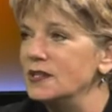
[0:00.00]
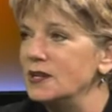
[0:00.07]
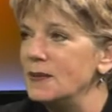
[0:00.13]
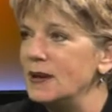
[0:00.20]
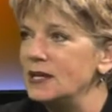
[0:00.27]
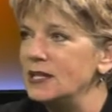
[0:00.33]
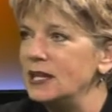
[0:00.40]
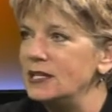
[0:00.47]
in
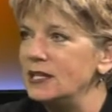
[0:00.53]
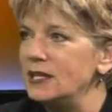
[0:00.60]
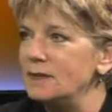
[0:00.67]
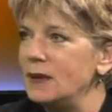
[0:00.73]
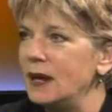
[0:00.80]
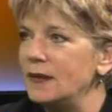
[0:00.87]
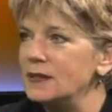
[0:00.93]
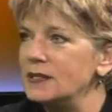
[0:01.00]
about 18
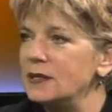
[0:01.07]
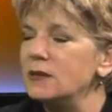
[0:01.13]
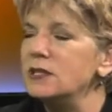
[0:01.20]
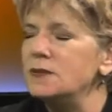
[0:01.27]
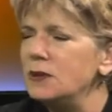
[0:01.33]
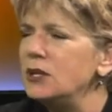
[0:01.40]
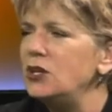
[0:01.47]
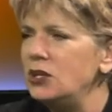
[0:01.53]
months. So it's
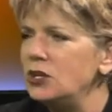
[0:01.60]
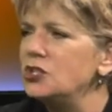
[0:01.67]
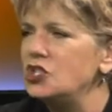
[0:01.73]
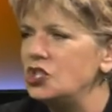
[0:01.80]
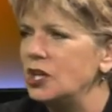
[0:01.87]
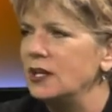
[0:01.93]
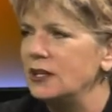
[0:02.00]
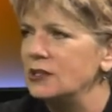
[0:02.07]
been a huge
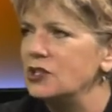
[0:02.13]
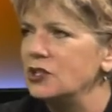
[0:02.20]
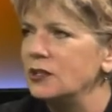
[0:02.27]
challenge.